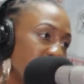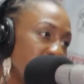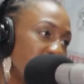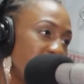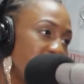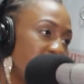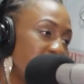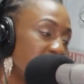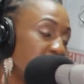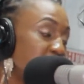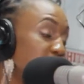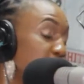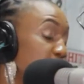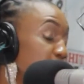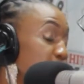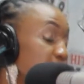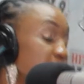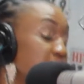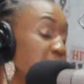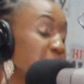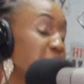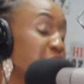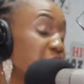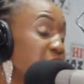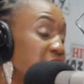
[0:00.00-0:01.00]
Neither do we
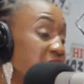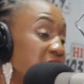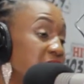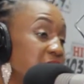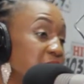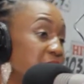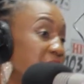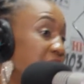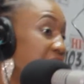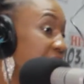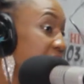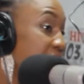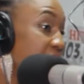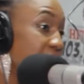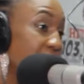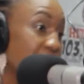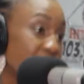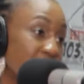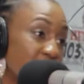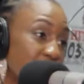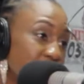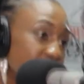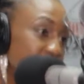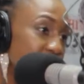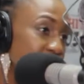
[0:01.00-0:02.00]
operate by luck.
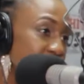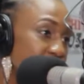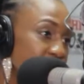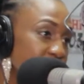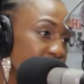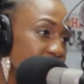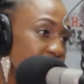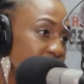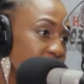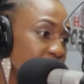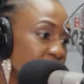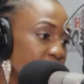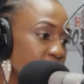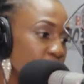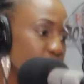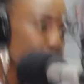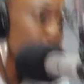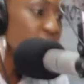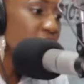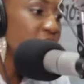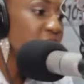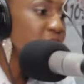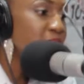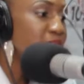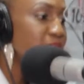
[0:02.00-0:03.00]

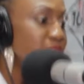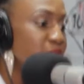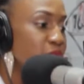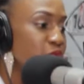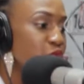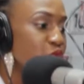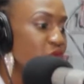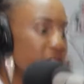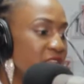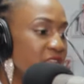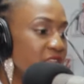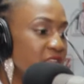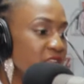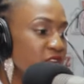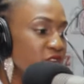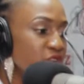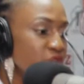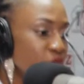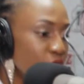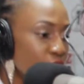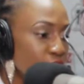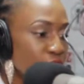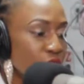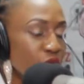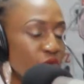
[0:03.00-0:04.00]
We
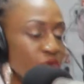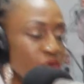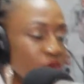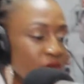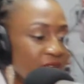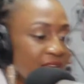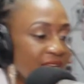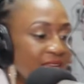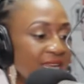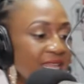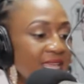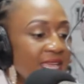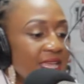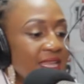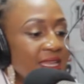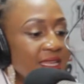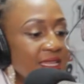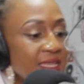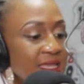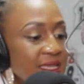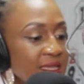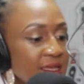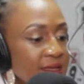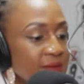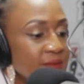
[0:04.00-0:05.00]
know clearly